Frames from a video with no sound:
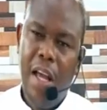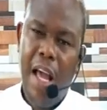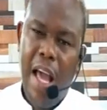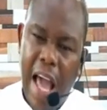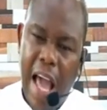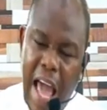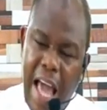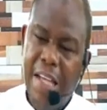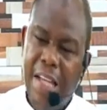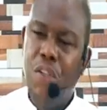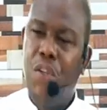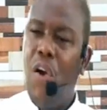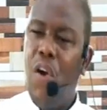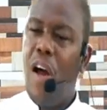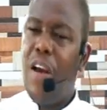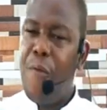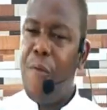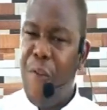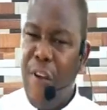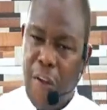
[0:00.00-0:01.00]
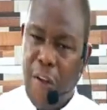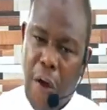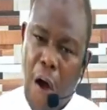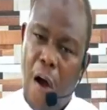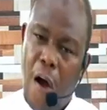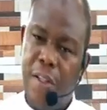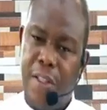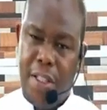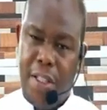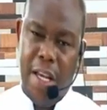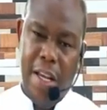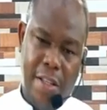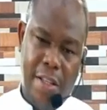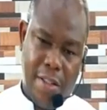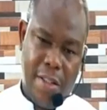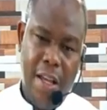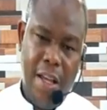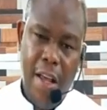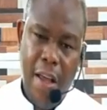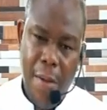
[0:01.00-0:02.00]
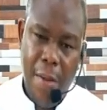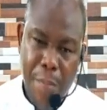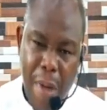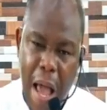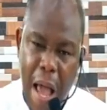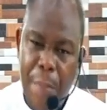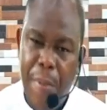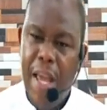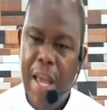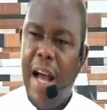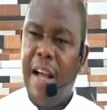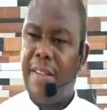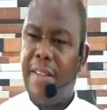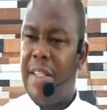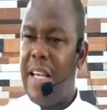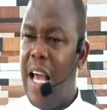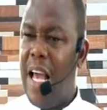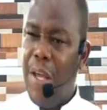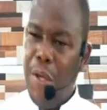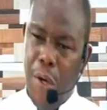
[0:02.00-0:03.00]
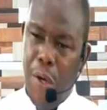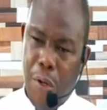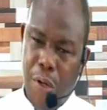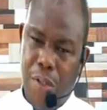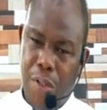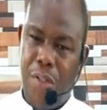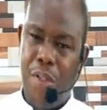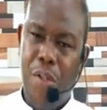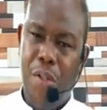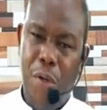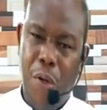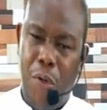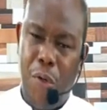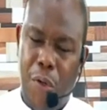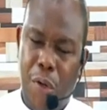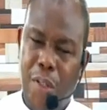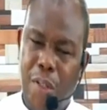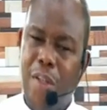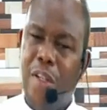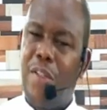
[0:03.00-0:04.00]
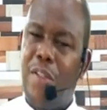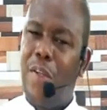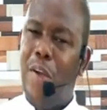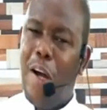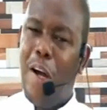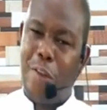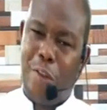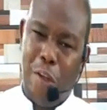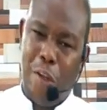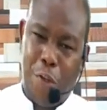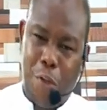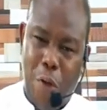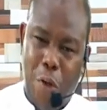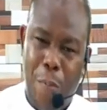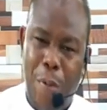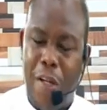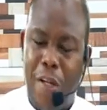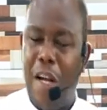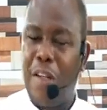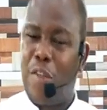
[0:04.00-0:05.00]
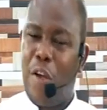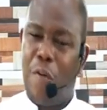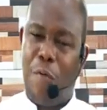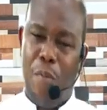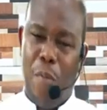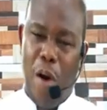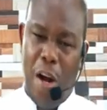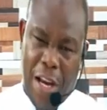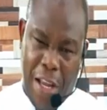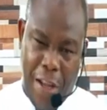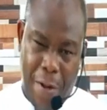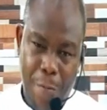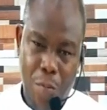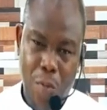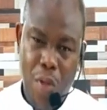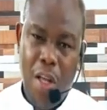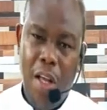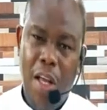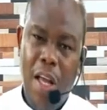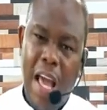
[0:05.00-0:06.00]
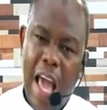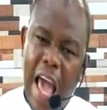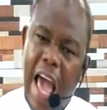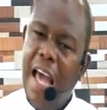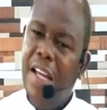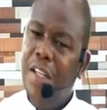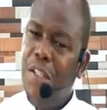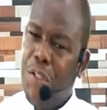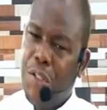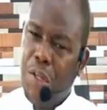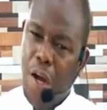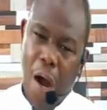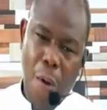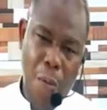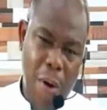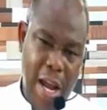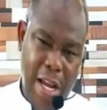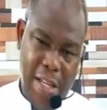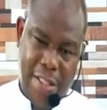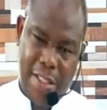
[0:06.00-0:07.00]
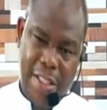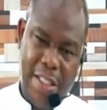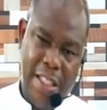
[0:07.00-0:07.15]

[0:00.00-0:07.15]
Endure difficulties. Maybe as a youth, you couldn't go to school because of money. Endure it.